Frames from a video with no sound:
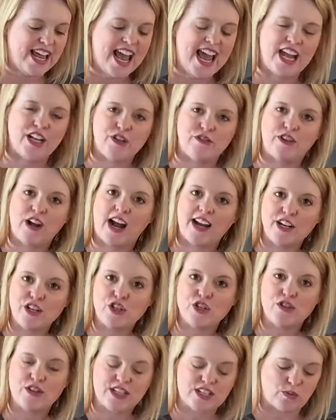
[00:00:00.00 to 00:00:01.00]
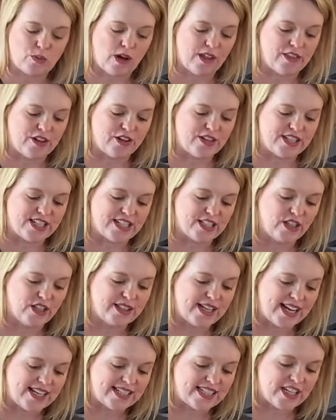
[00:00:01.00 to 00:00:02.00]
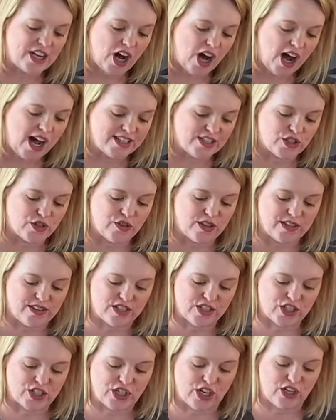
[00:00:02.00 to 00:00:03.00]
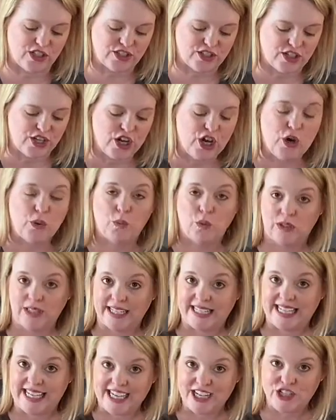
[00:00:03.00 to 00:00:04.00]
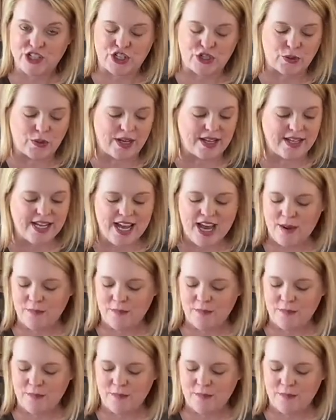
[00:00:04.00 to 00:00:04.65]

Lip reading: And you've got to do this while they're still nice and hot so that the salt will adhere to it.